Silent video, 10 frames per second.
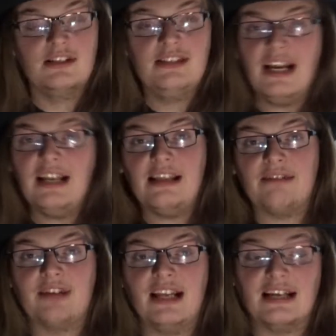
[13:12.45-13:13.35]
Dany
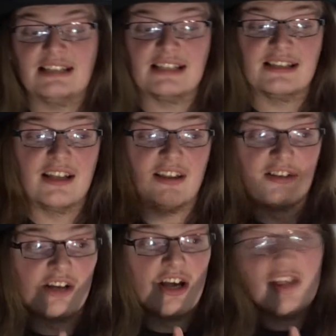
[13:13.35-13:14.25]
then realises
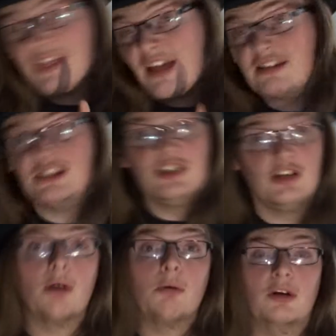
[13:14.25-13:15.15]
that there is
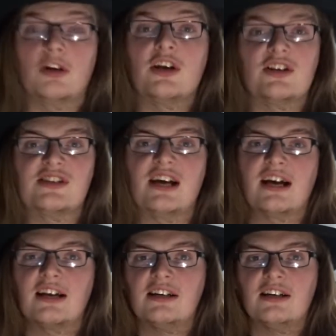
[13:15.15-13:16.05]
no one on her side.